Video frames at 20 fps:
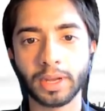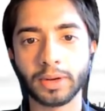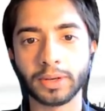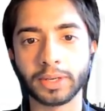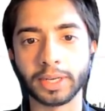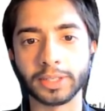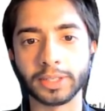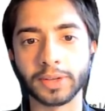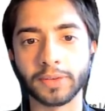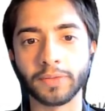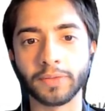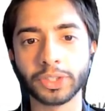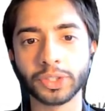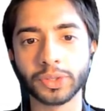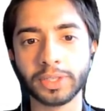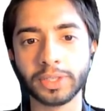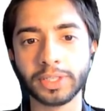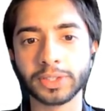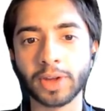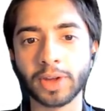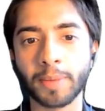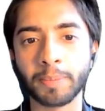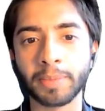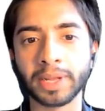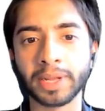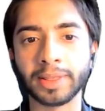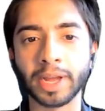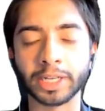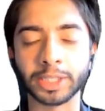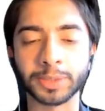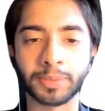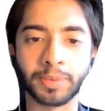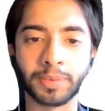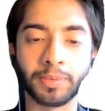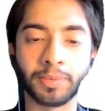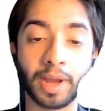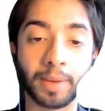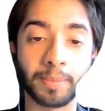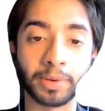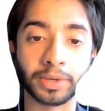Okay, so visually it's not made
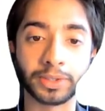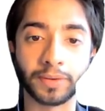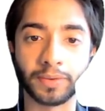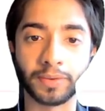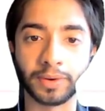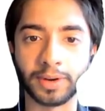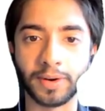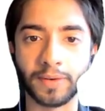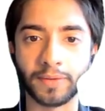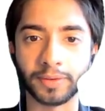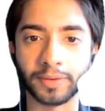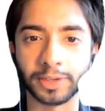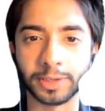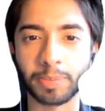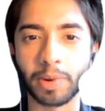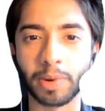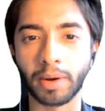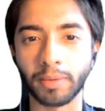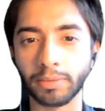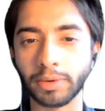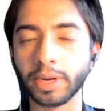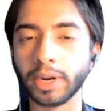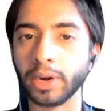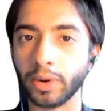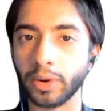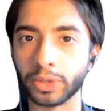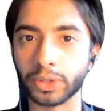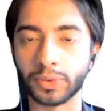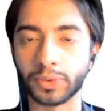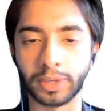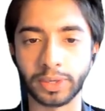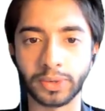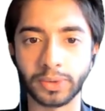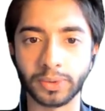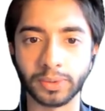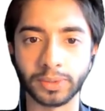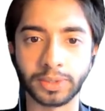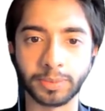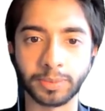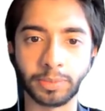that much of a difference, but it looks really
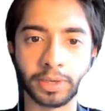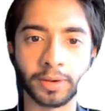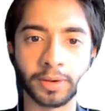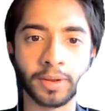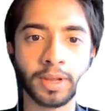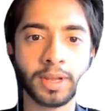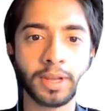cool to me.